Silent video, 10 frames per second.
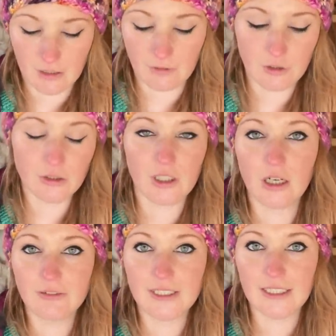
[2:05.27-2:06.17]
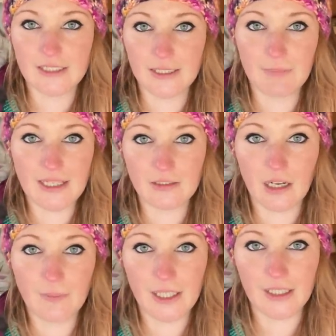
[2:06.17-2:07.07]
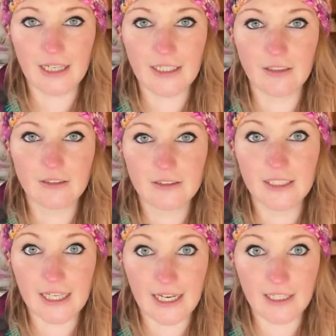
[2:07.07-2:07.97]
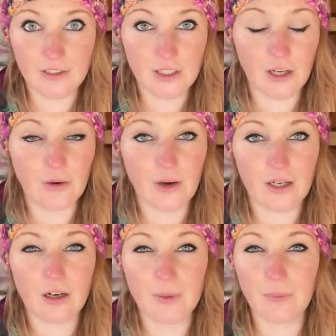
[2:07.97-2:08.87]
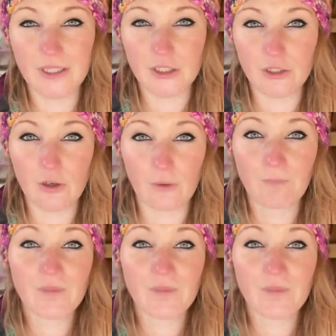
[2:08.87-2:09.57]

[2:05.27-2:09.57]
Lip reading: I've got the COVID testing men coming again today, so I can't be up here too long.